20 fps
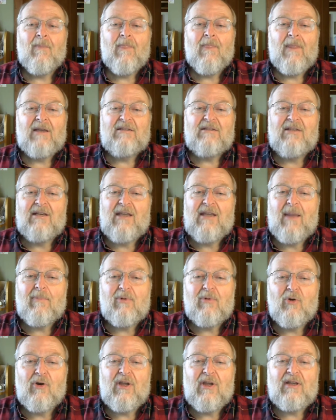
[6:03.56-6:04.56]
She kept
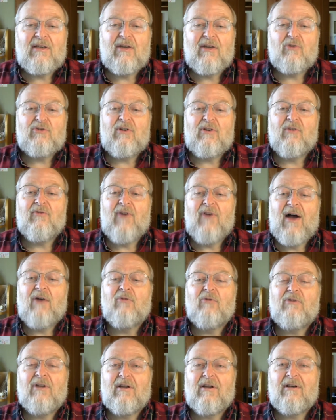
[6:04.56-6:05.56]
looking till she
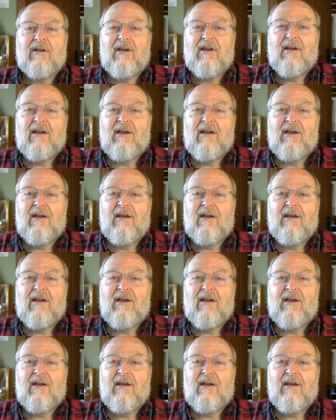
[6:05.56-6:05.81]
found it.